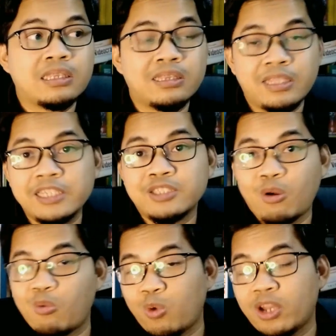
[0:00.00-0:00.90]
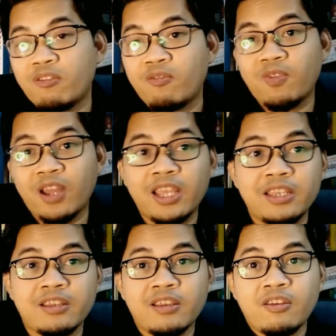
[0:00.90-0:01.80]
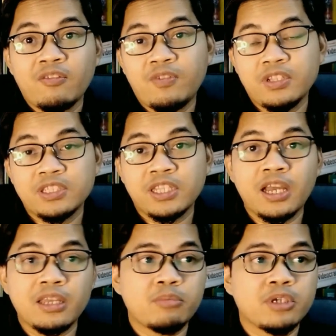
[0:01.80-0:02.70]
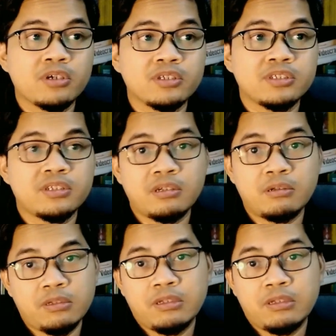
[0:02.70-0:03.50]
a taste of what flying feels like, because